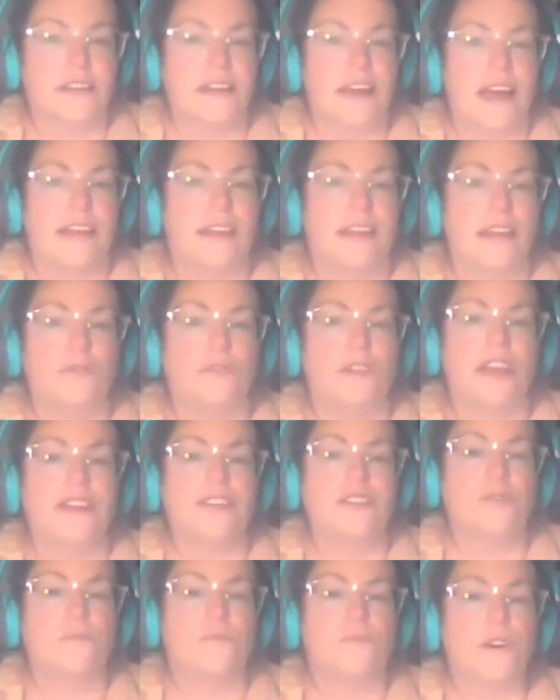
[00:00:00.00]
and they would like
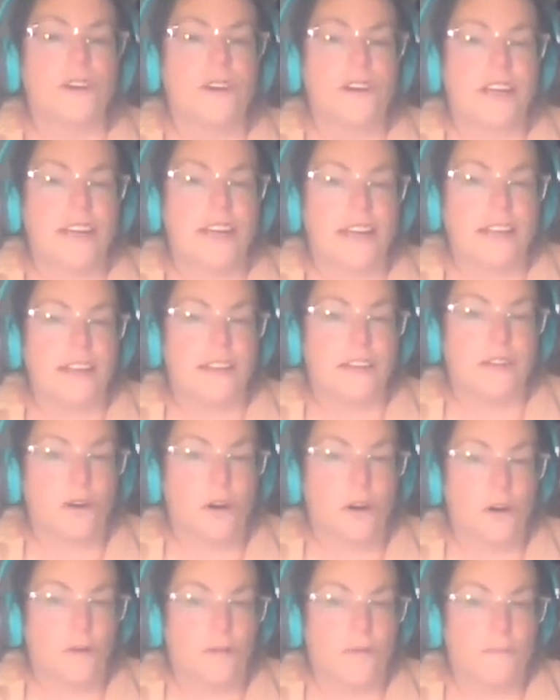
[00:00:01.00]
to work in their
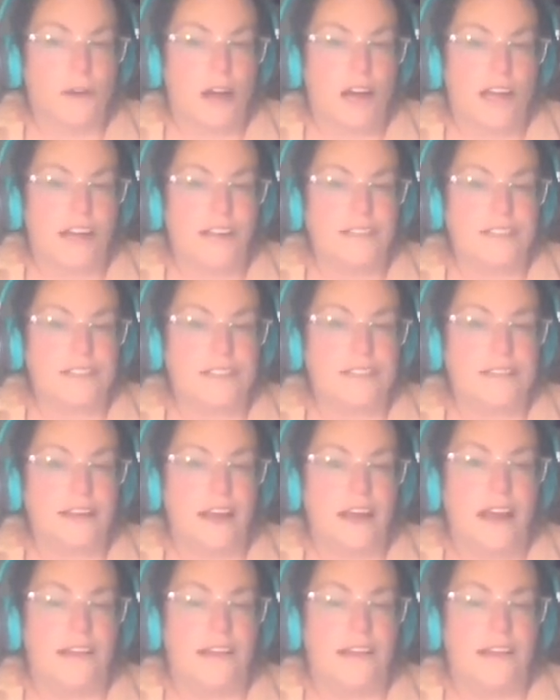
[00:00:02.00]
own minds.